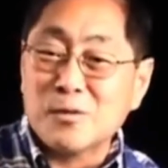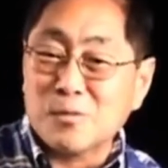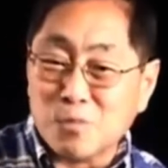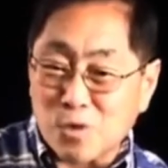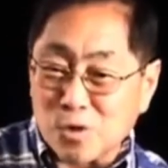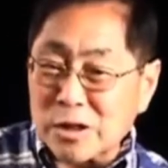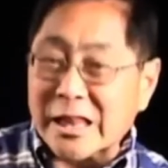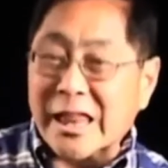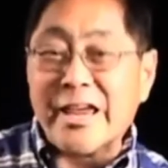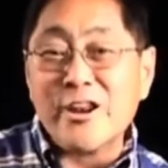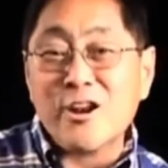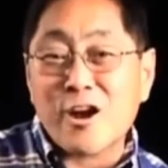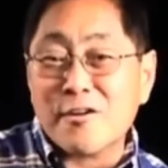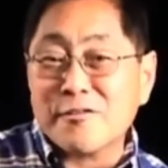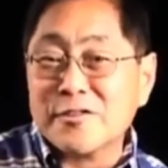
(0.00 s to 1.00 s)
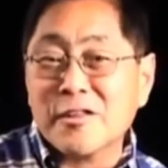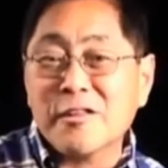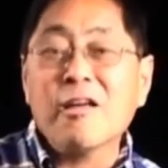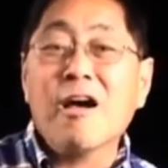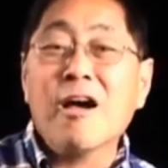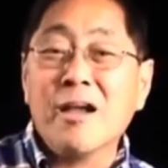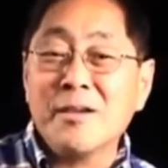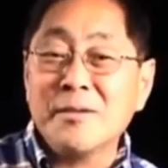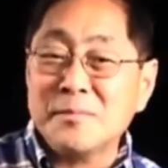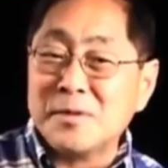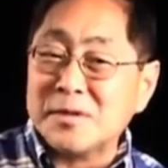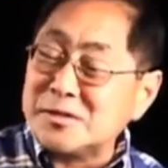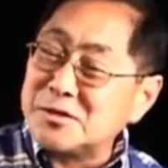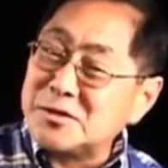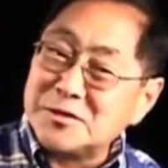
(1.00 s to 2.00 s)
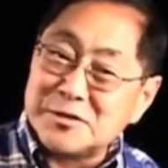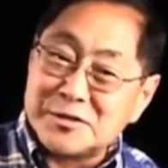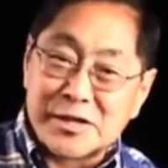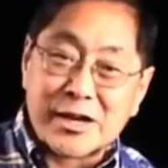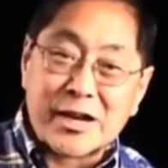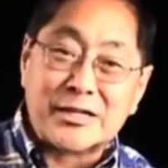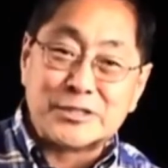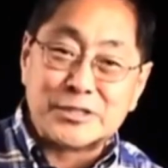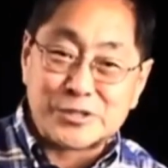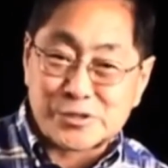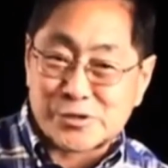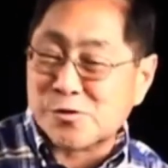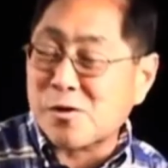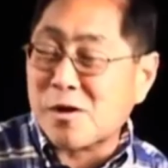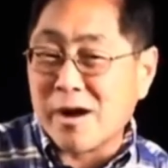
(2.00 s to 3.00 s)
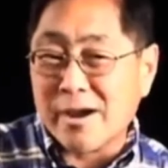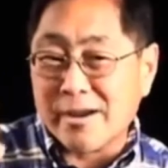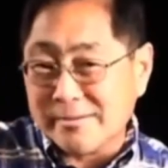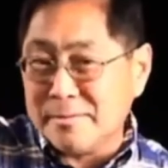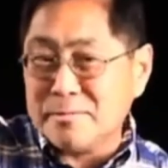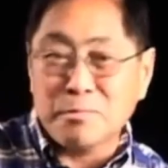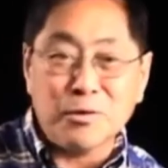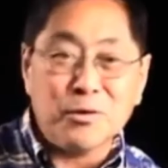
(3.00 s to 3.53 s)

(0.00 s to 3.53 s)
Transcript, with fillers: were laid off the line, but as soon as you got your stride,